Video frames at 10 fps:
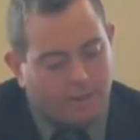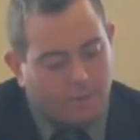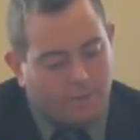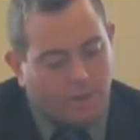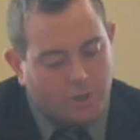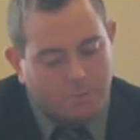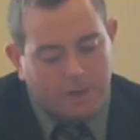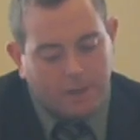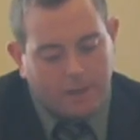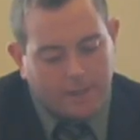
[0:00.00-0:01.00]
I think we've all
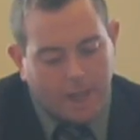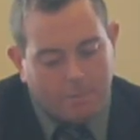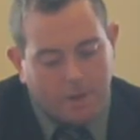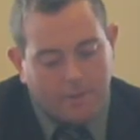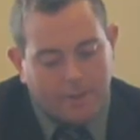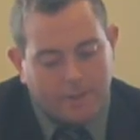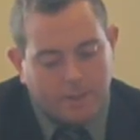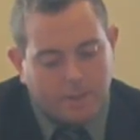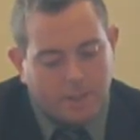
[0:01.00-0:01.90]
spent a lot of time on this.